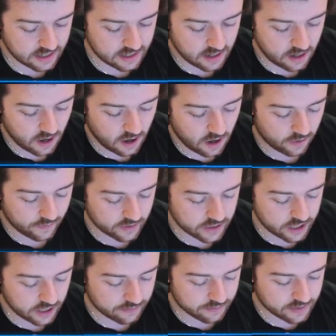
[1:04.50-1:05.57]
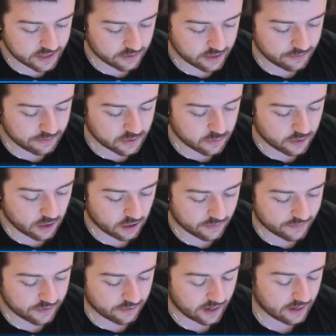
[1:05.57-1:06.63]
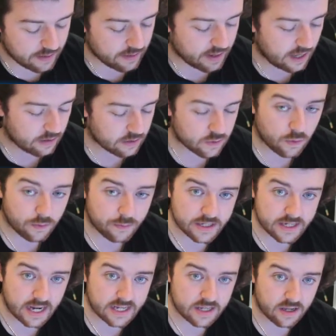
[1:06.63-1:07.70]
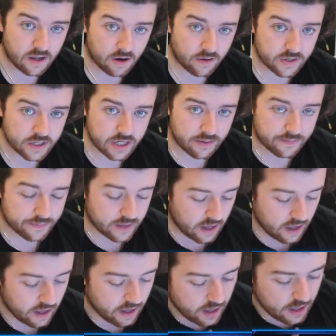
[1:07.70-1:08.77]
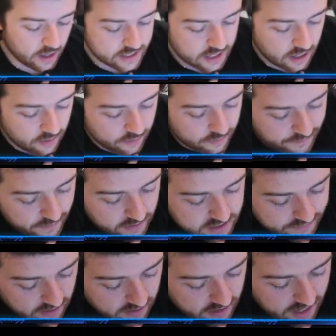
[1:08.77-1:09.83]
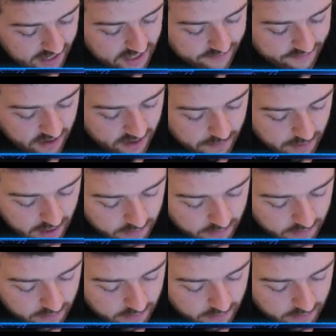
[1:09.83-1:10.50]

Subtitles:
all over 2. So 2 plus 1 all over 3 equals 1 plus x all over 2. So first of all, I need to find my lowest